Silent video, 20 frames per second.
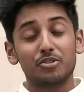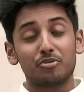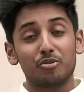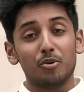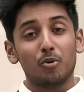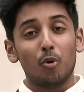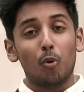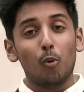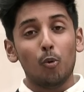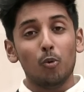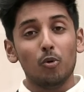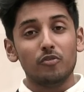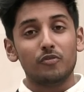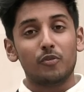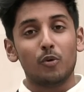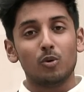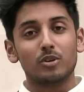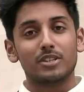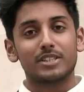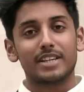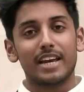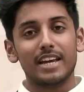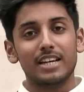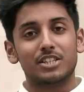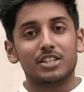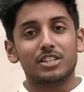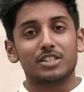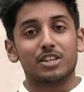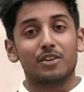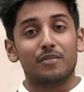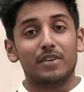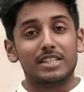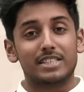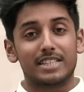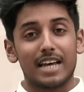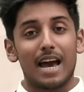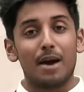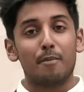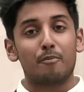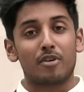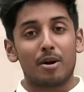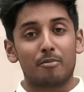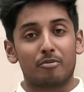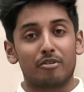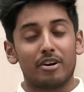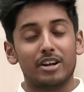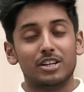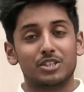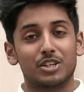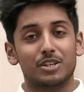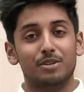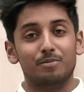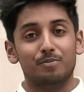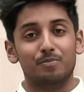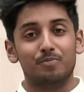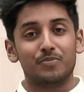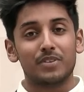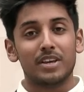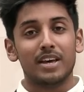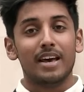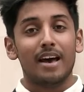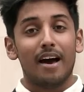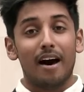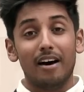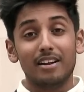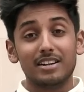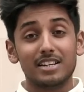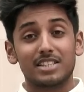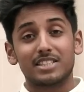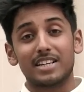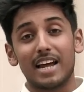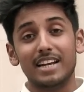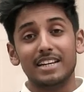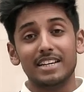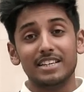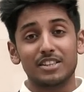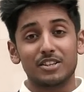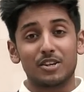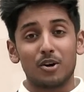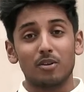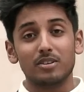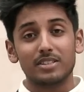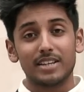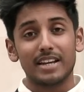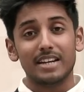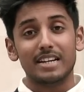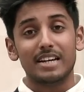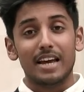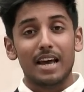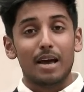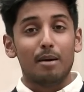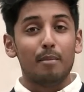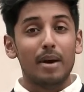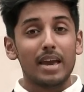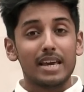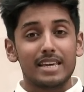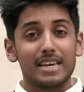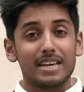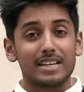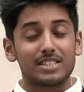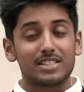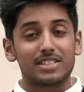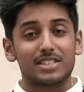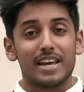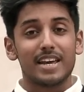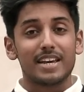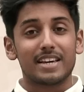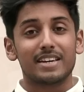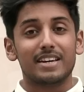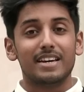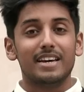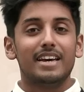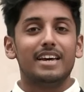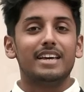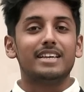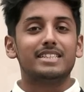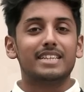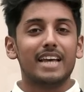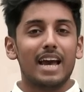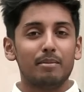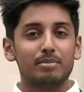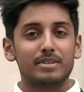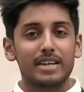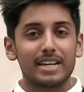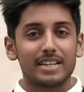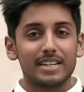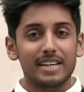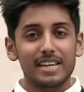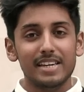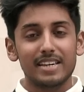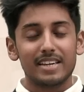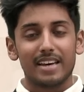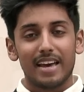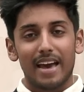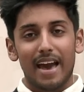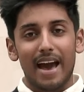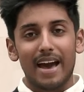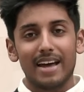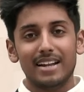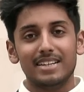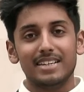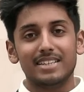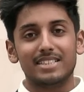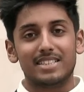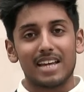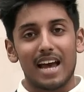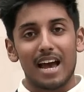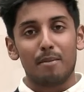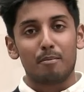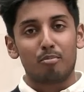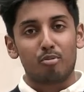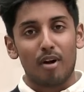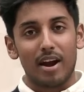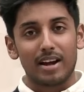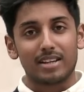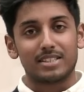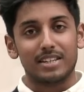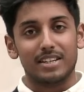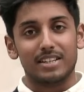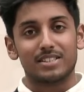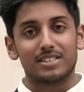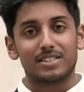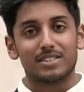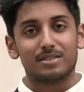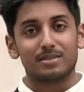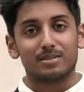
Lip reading: you through all four stages of exam preparation: understanding the content, making it stick, exam technique, and exam practice.